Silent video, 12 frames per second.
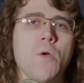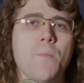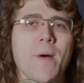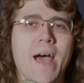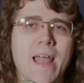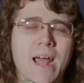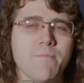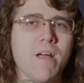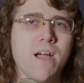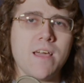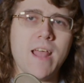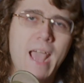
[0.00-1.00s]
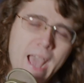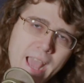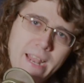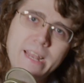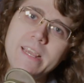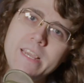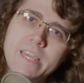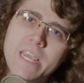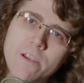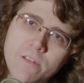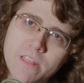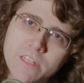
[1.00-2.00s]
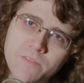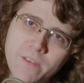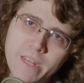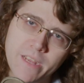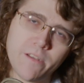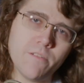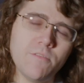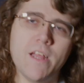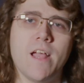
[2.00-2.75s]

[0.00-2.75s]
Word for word: But I'm not going to add any EQ to this video like